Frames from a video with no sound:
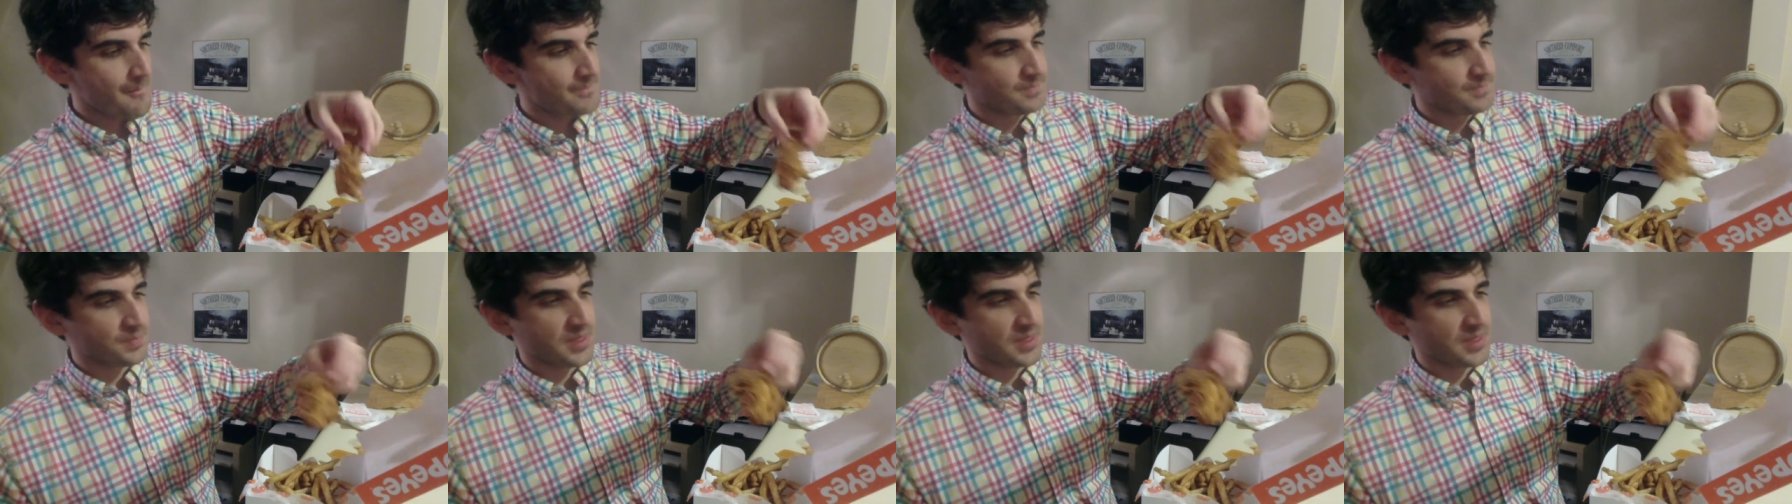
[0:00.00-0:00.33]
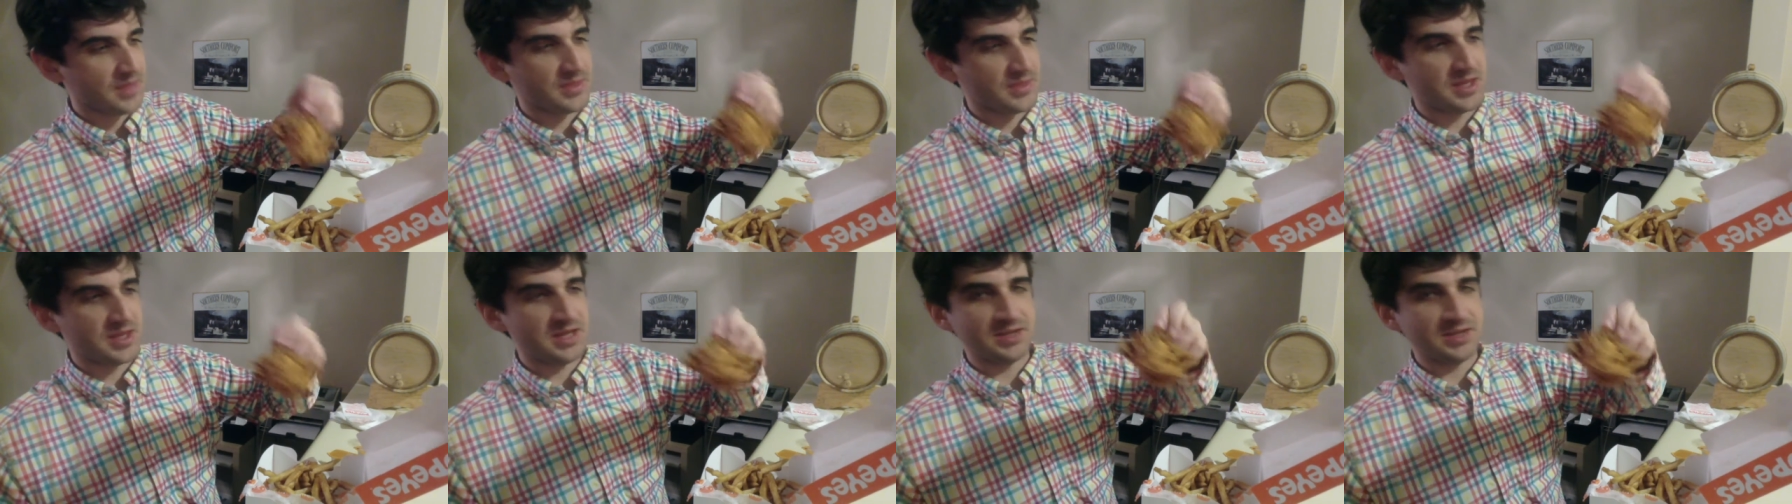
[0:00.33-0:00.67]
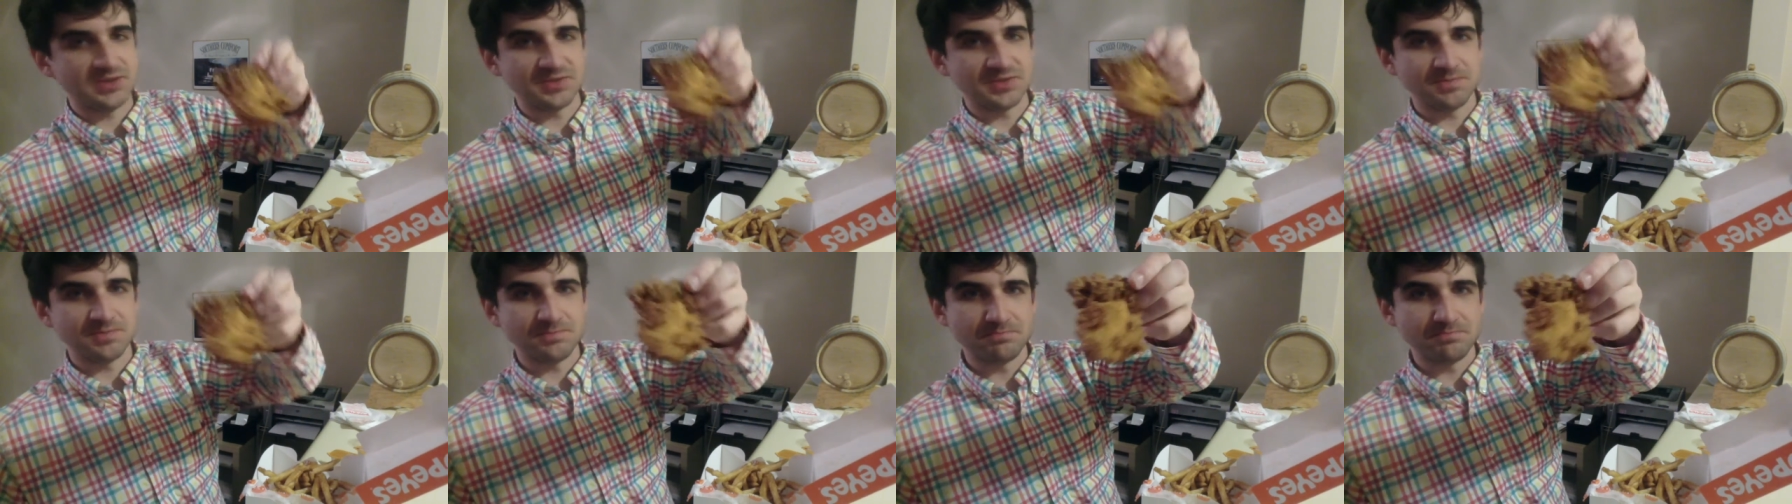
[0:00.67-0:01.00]
and
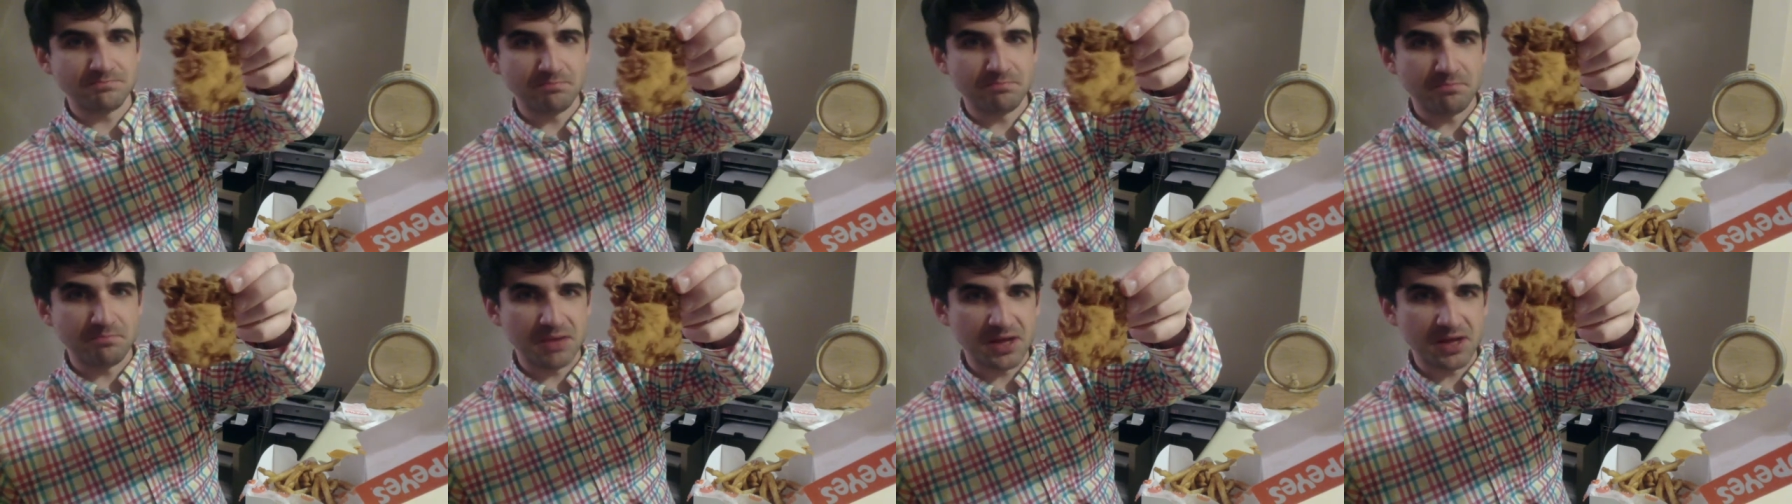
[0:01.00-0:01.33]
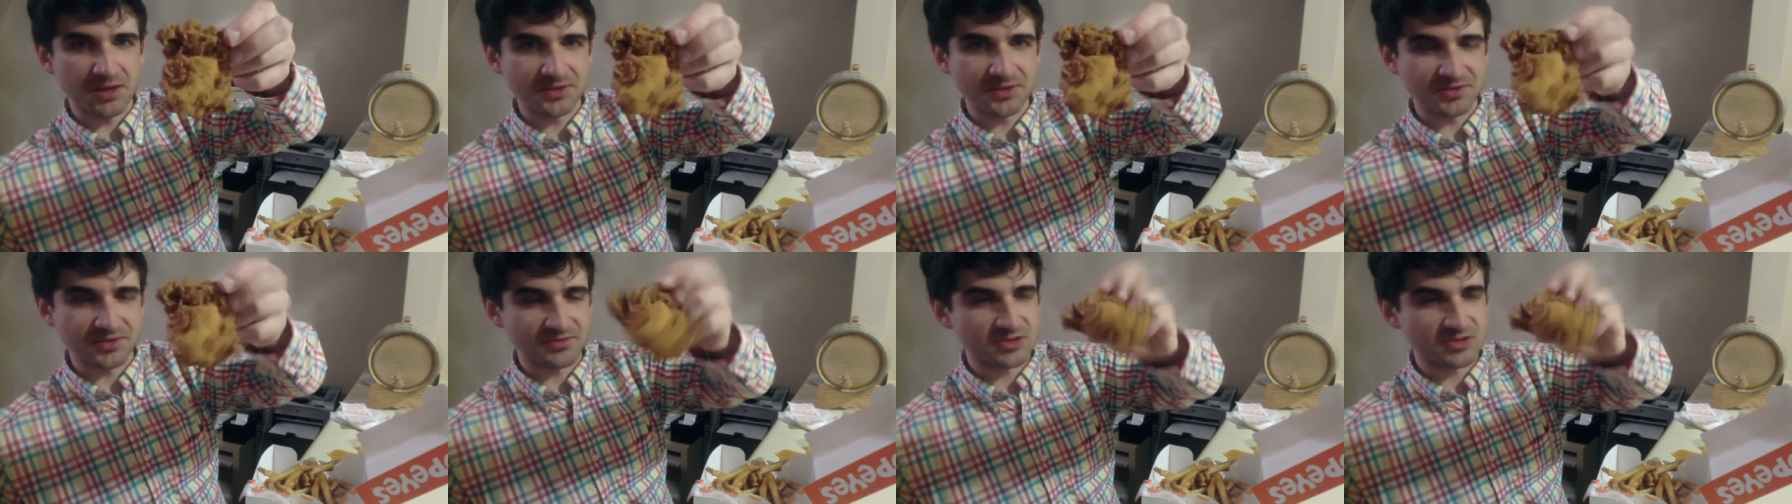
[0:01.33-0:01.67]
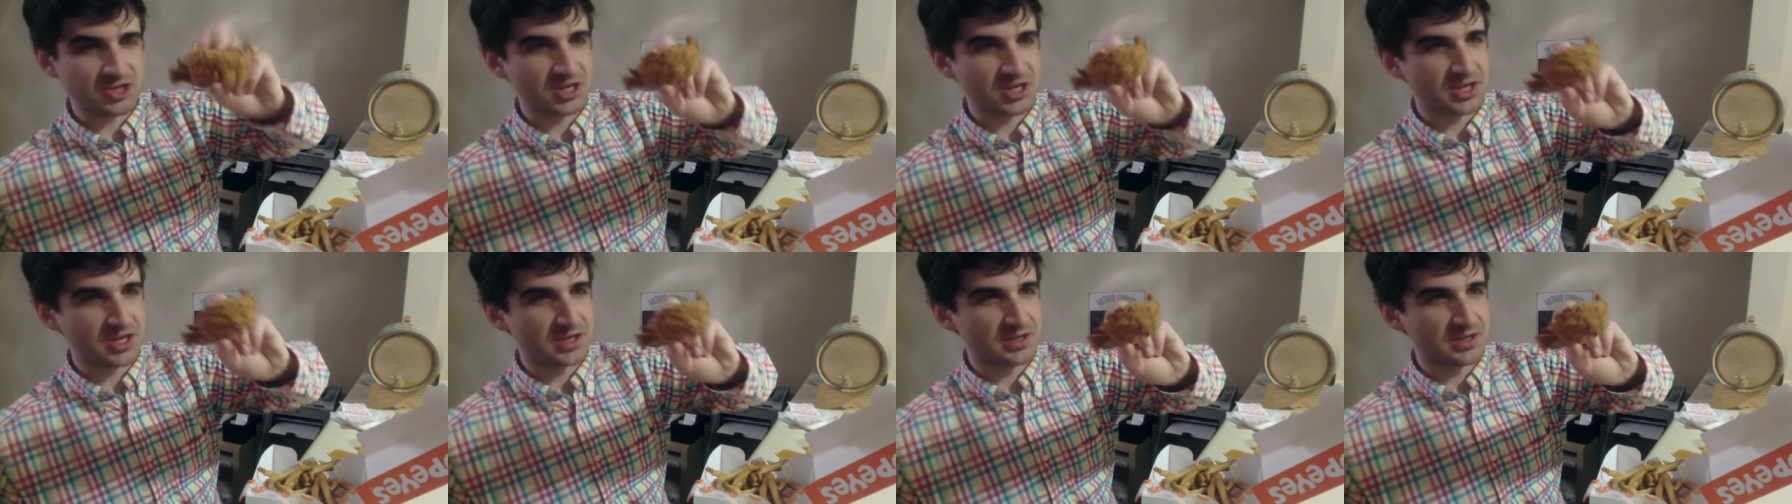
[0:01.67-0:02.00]
these balls of
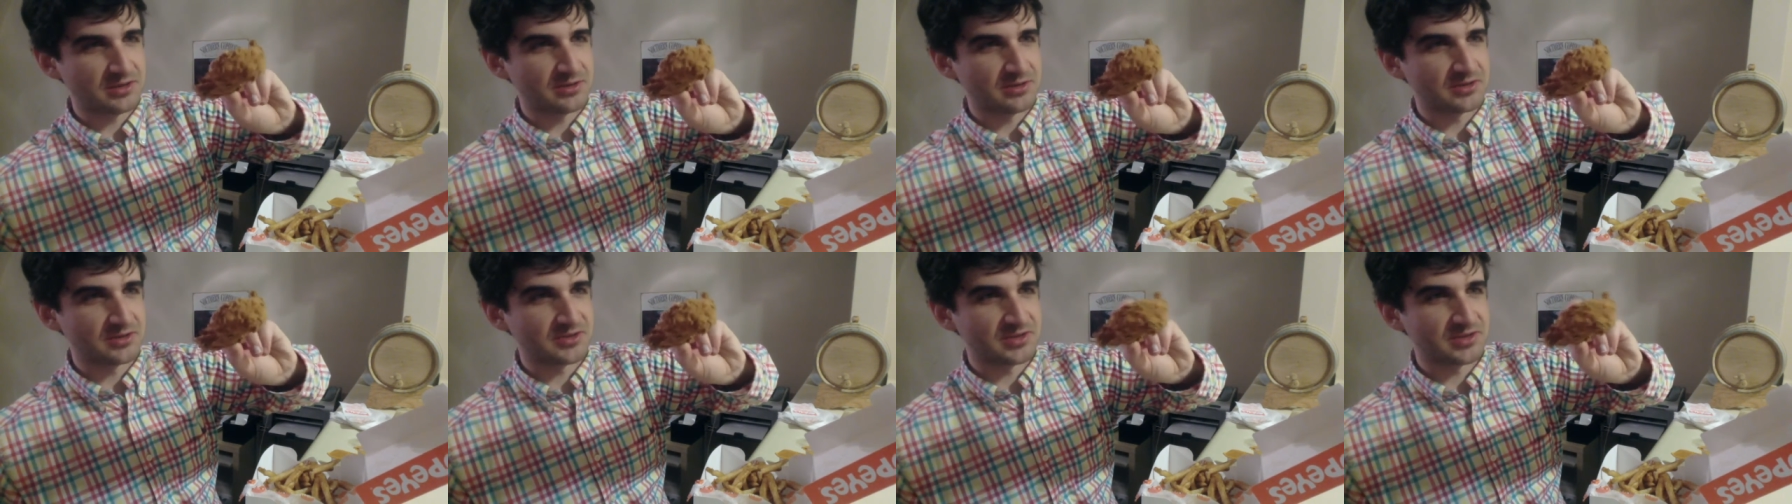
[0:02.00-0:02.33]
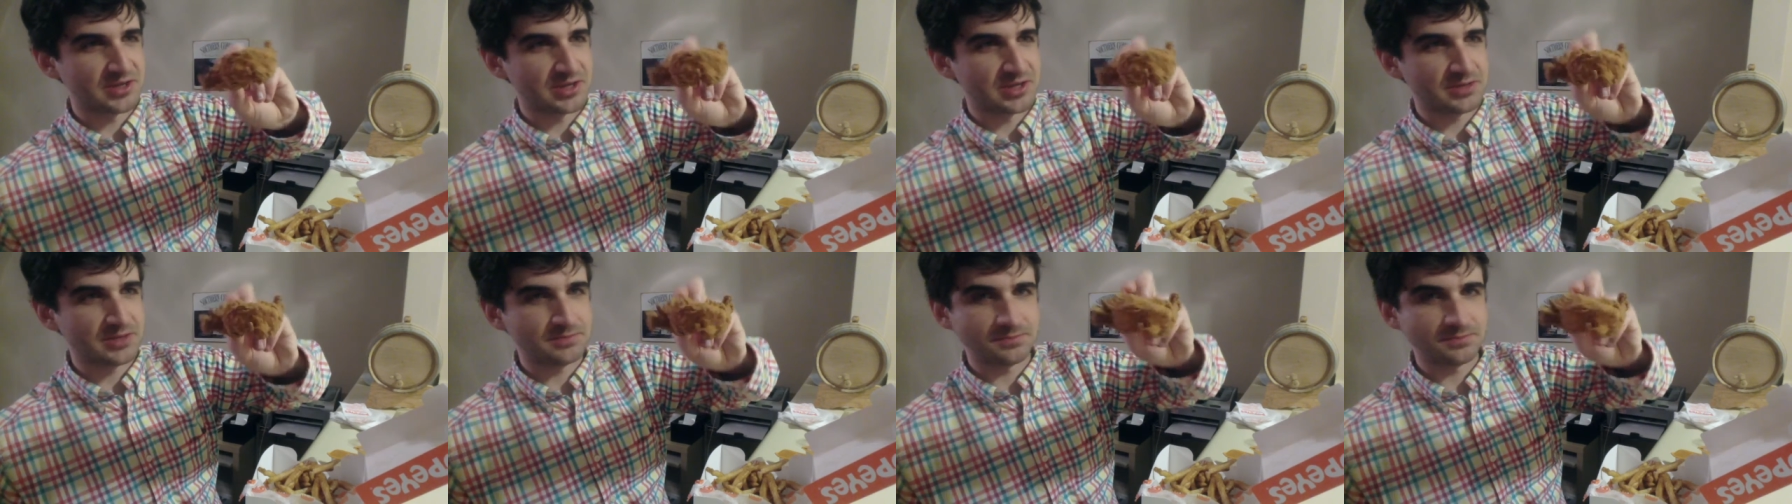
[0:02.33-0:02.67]
chicken it looks like.